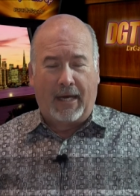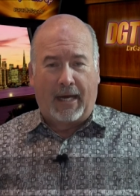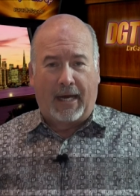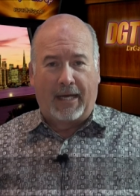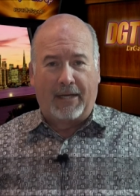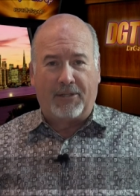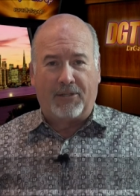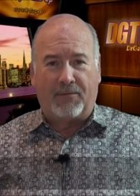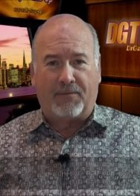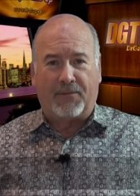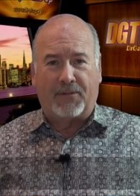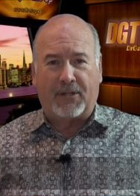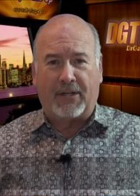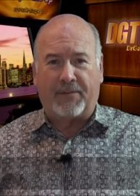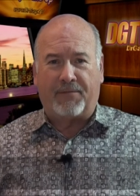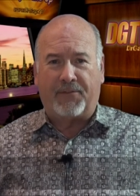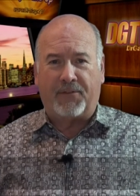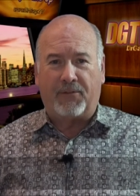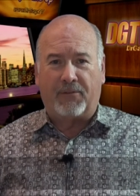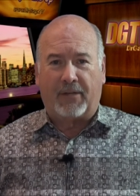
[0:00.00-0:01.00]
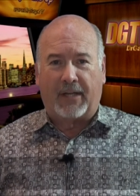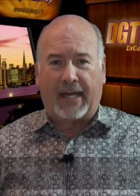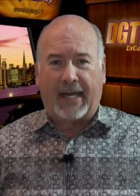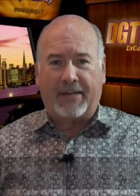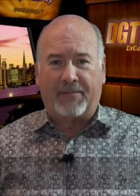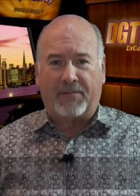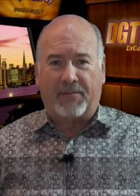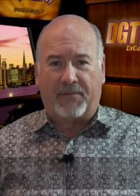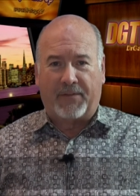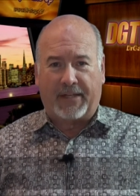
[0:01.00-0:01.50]
I do very few
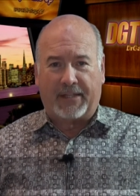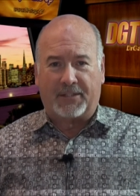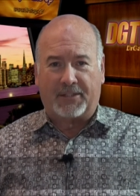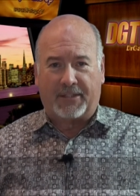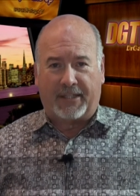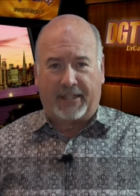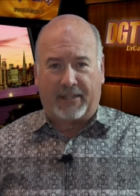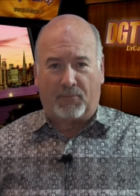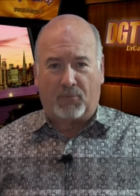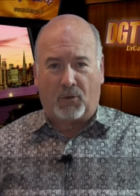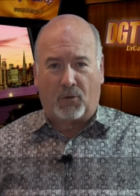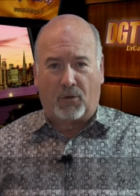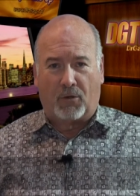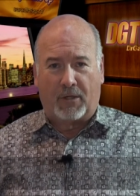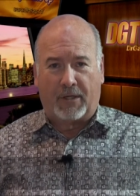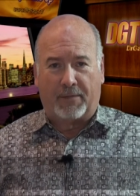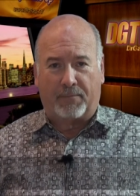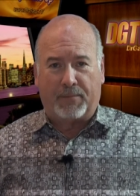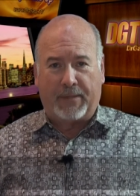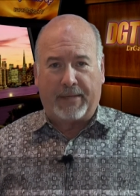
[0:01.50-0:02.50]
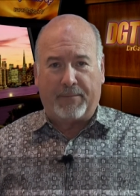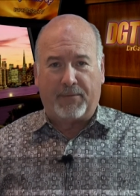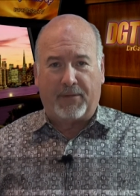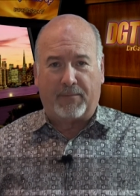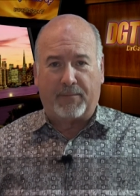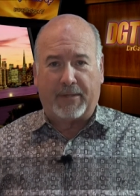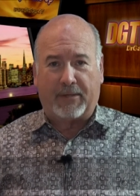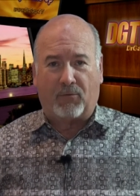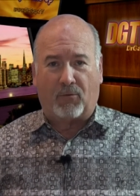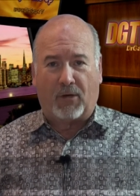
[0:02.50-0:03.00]
live events anymore, and people
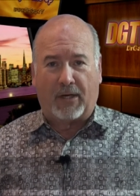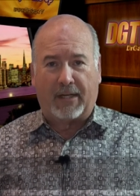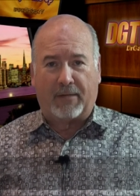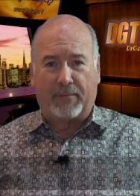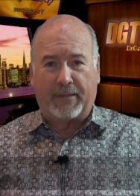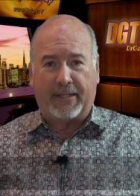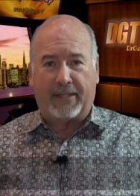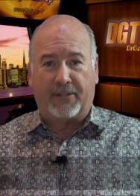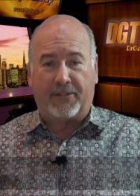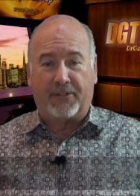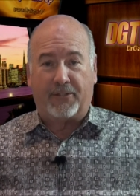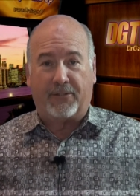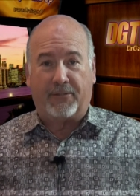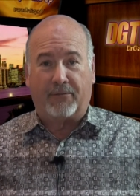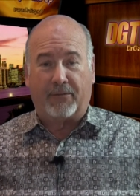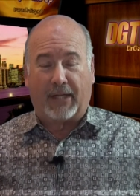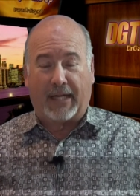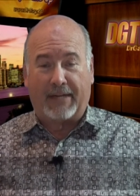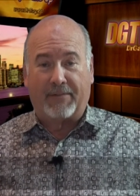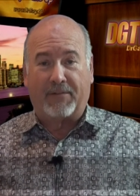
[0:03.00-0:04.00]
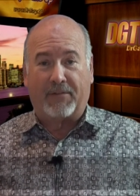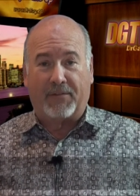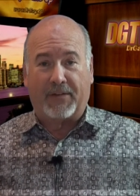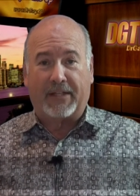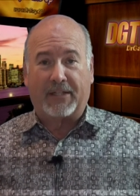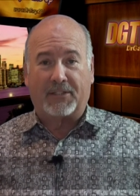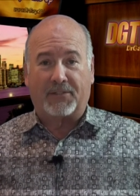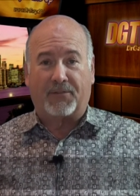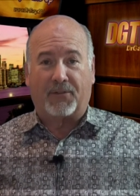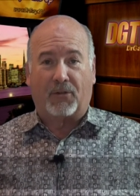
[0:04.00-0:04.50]
have been wanting me to do live
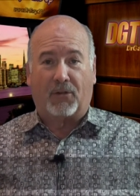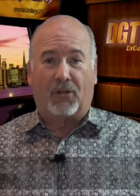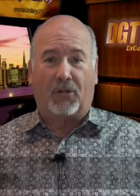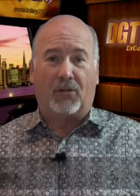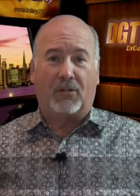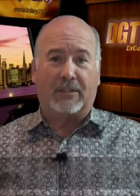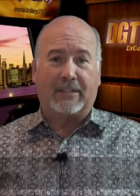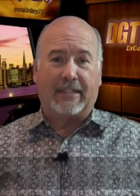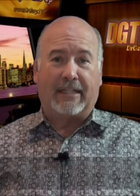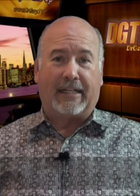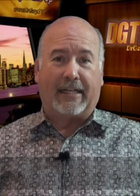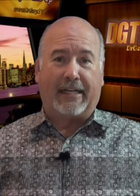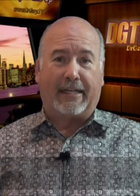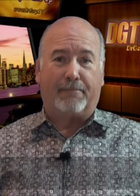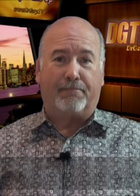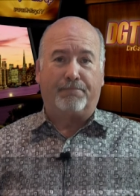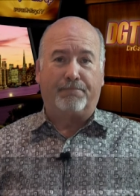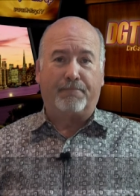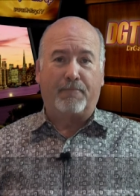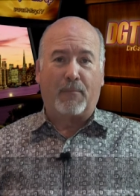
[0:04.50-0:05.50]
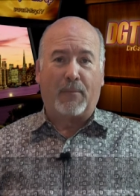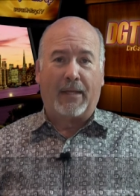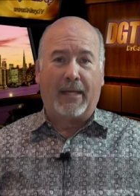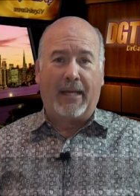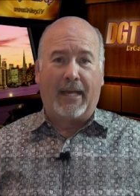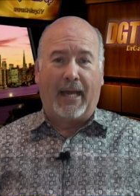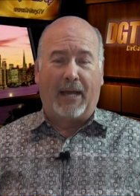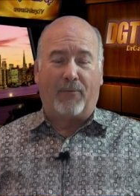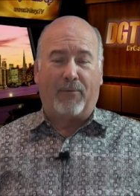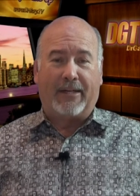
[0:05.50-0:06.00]
events for a long time,
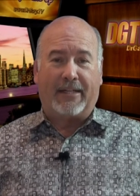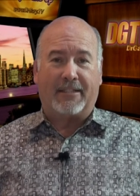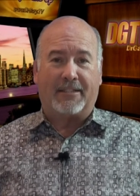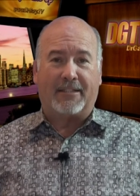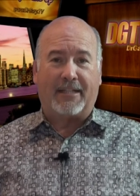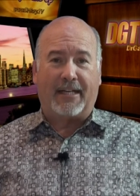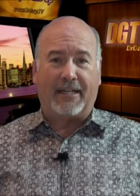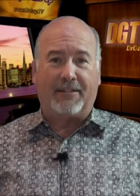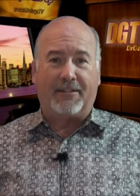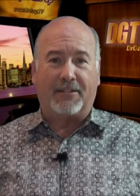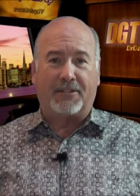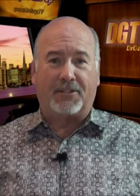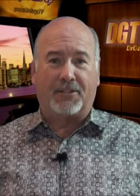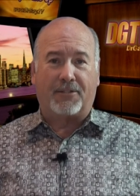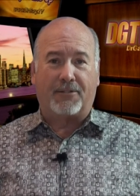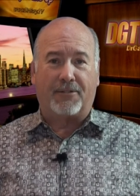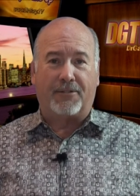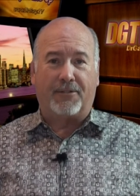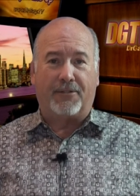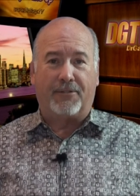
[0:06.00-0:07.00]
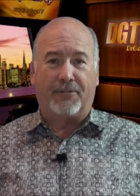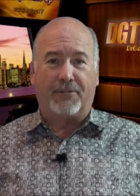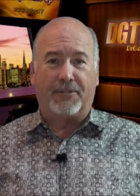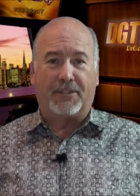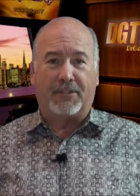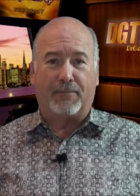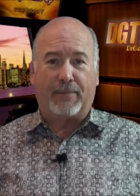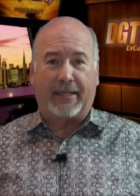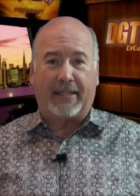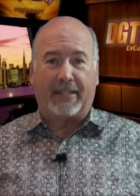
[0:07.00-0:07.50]
and we designed this cruise
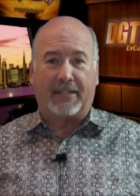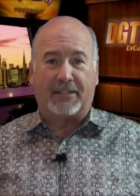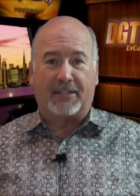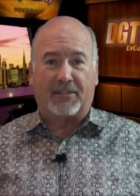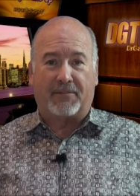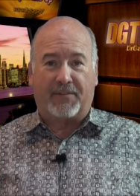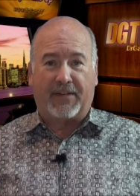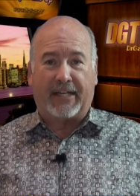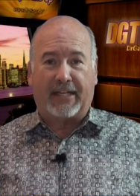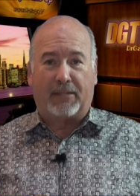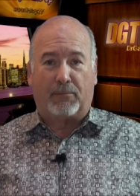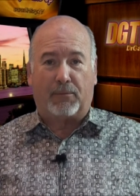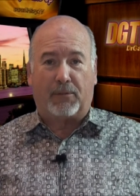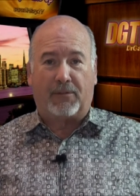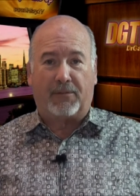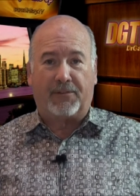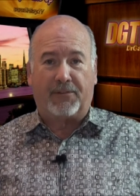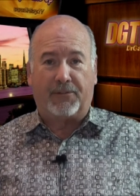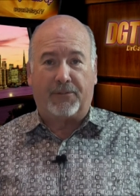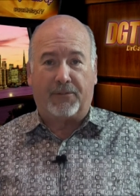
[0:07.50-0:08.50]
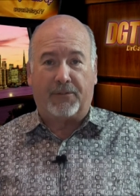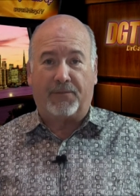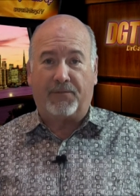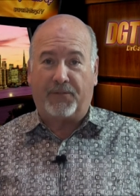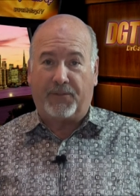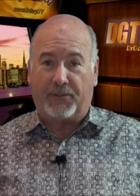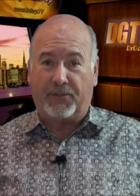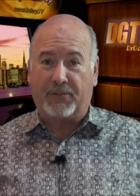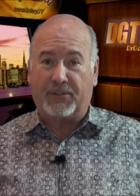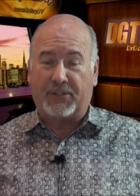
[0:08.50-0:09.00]
to make this available to a
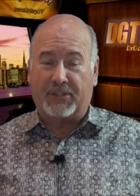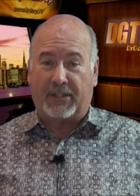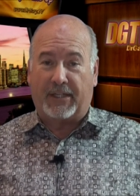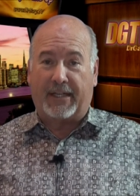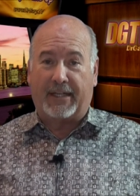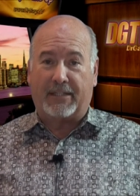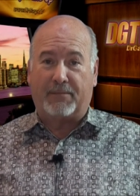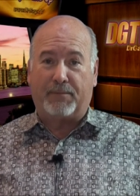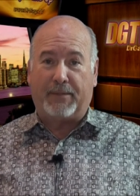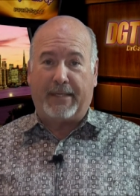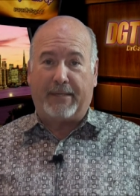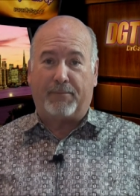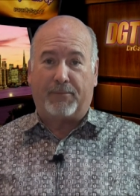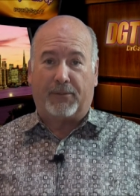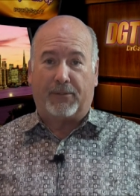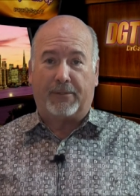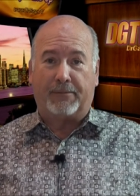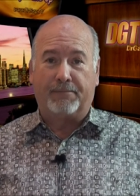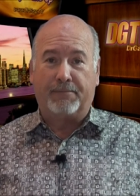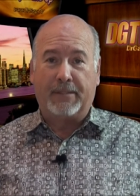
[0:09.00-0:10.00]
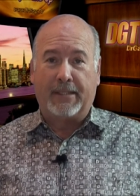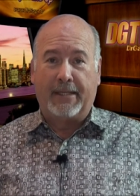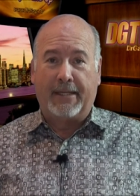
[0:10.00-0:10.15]
few select people.